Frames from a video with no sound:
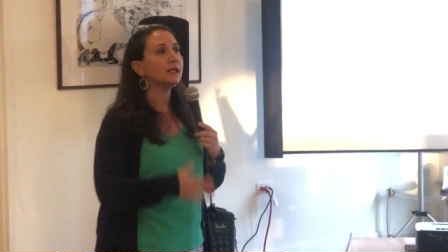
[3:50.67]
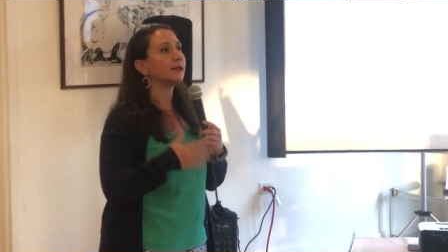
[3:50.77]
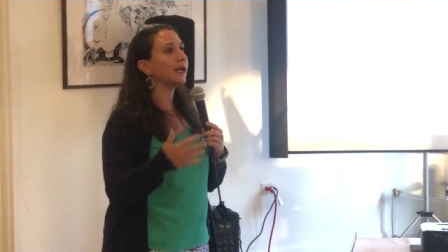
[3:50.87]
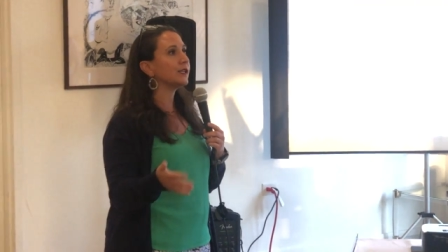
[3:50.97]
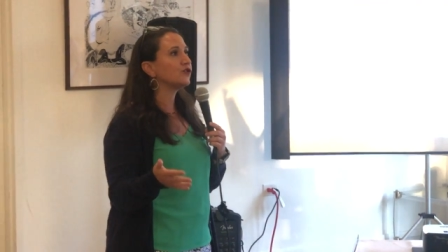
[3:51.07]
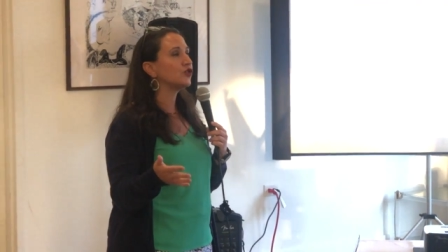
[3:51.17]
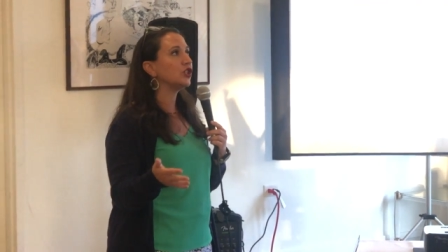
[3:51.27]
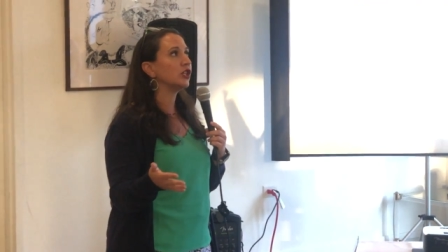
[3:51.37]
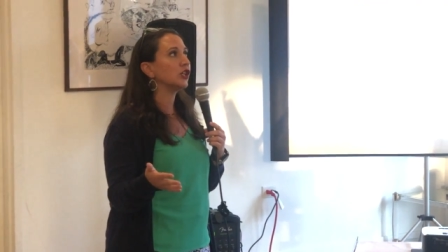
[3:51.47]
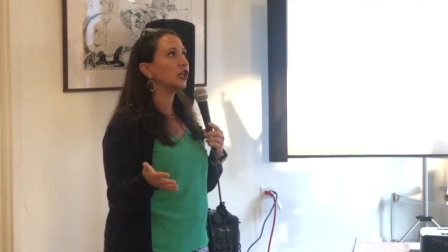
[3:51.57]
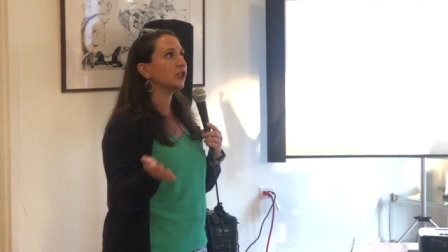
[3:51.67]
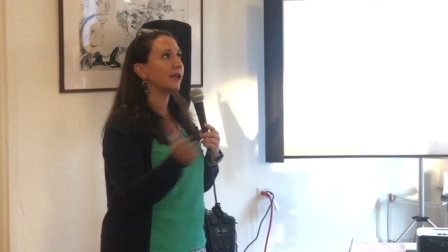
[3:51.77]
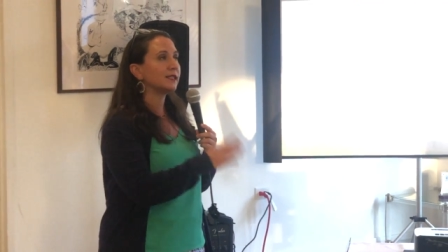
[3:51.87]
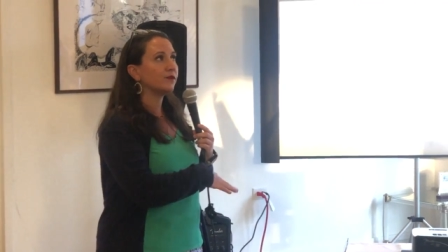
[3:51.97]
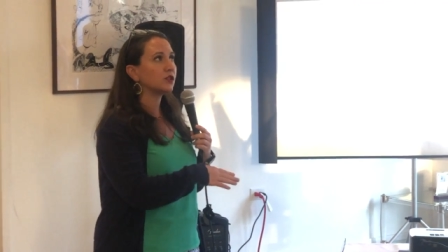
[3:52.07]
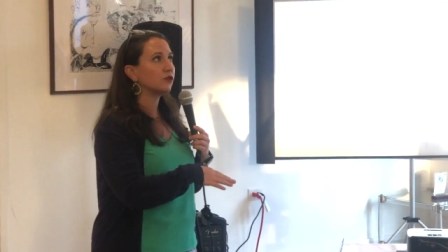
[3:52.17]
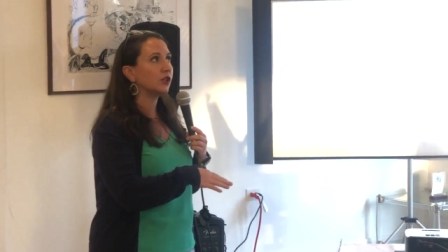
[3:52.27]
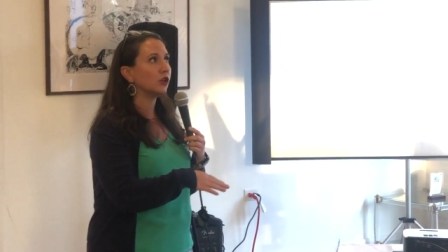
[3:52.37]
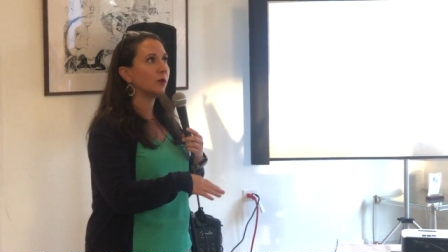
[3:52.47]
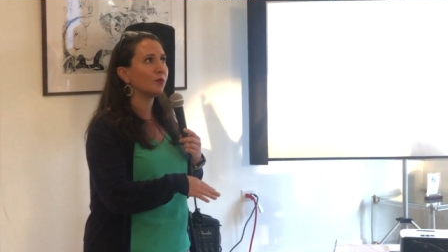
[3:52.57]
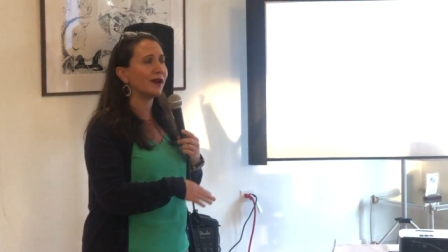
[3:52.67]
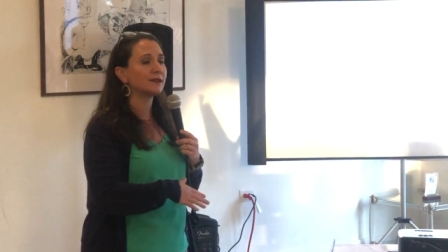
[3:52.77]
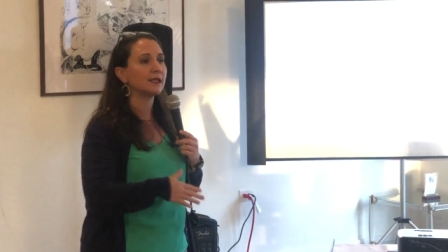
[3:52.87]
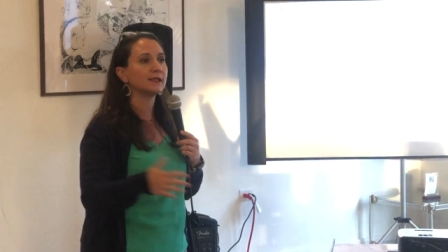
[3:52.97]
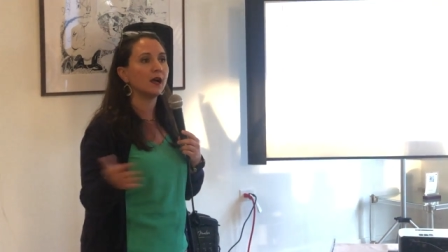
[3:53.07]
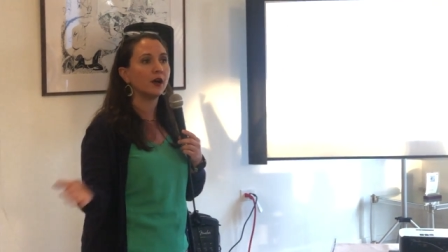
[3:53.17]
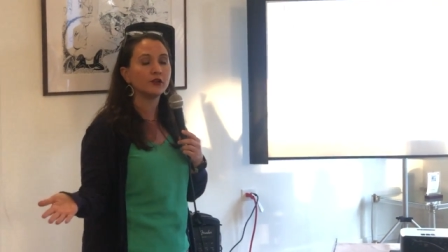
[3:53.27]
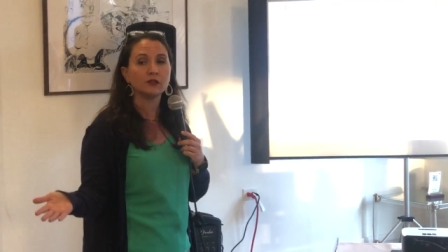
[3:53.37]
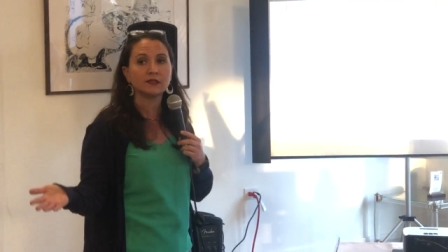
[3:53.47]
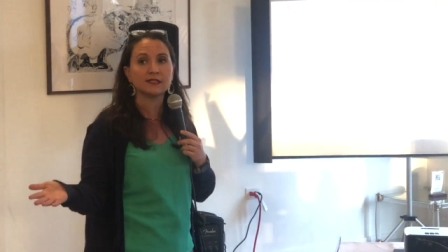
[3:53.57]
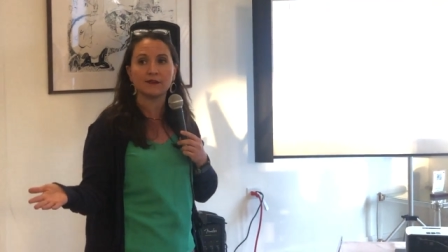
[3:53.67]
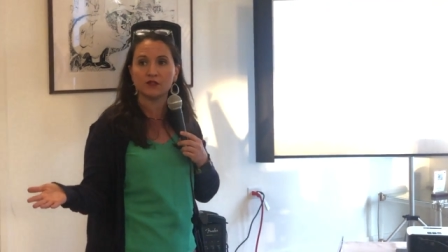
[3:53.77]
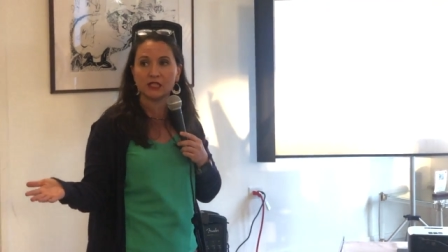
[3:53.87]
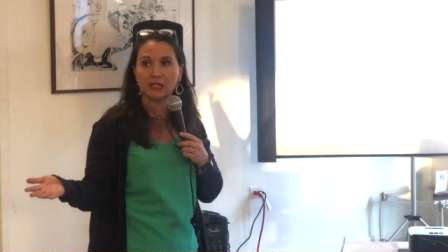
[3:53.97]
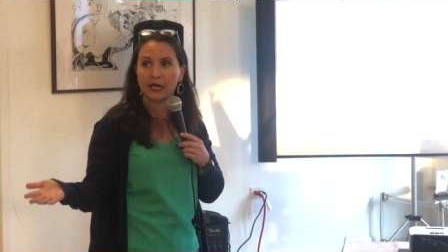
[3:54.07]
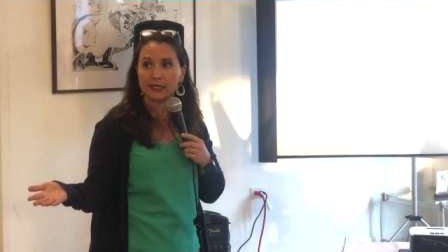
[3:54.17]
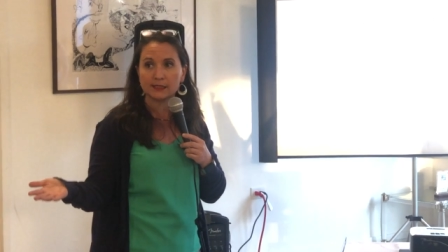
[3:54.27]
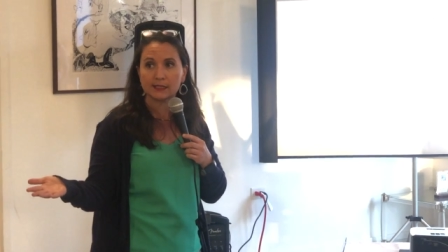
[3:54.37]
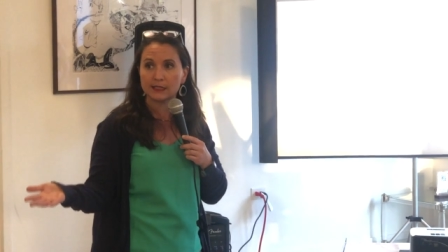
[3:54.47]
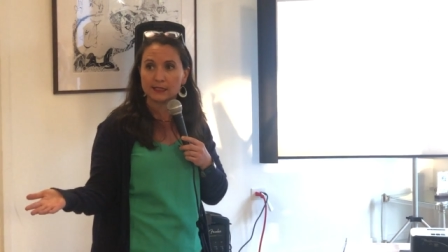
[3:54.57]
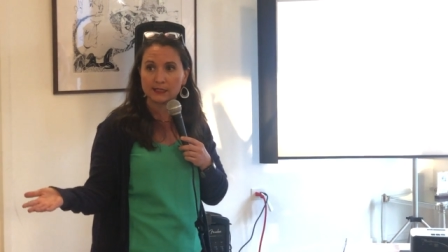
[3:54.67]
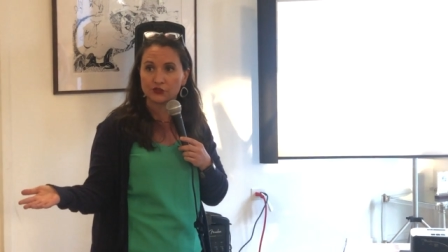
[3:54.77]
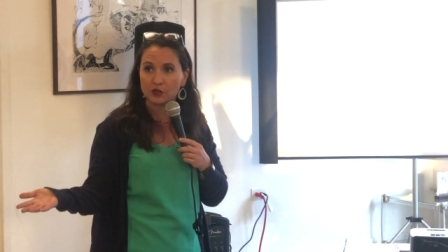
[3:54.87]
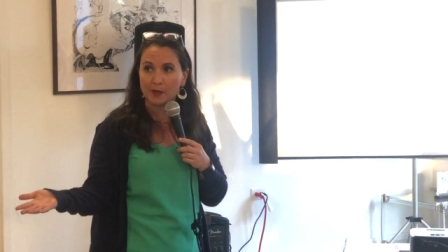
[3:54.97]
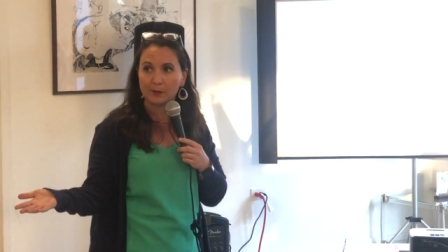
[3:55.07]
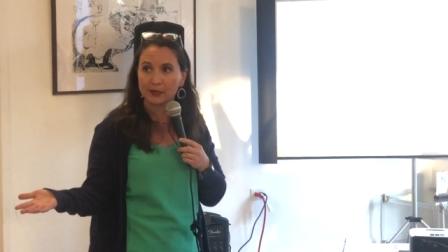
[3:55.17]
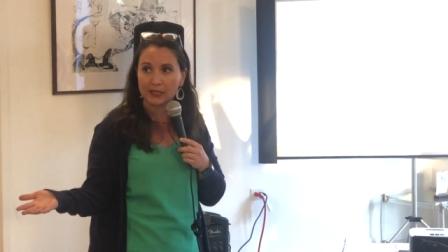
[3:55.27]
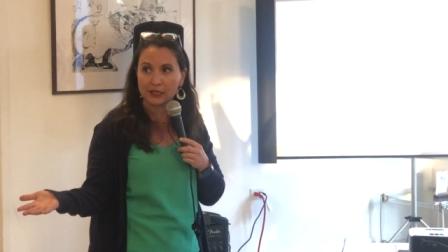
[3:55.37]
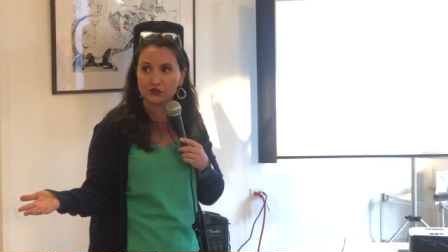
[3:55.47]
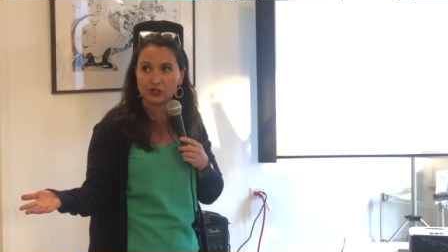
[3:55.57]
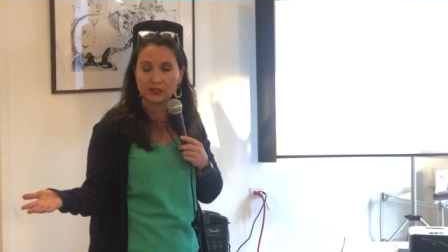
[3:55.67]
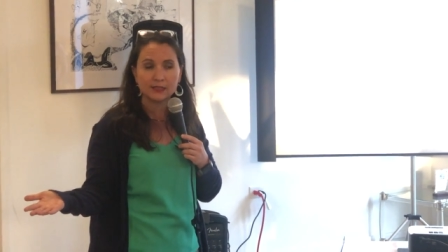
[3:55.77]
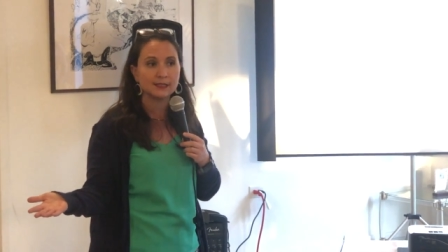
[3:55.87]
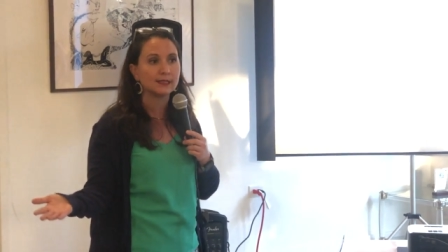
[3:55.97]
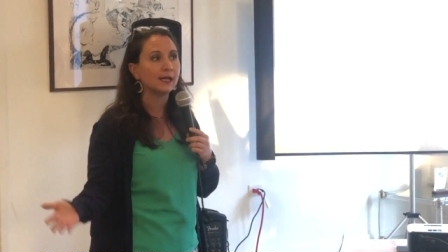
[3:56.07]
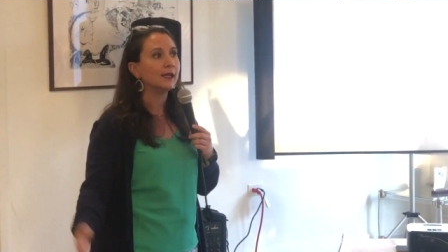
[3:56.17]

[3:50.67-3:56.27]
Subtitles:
Last fiscal year, we processed 179 citizenship applications.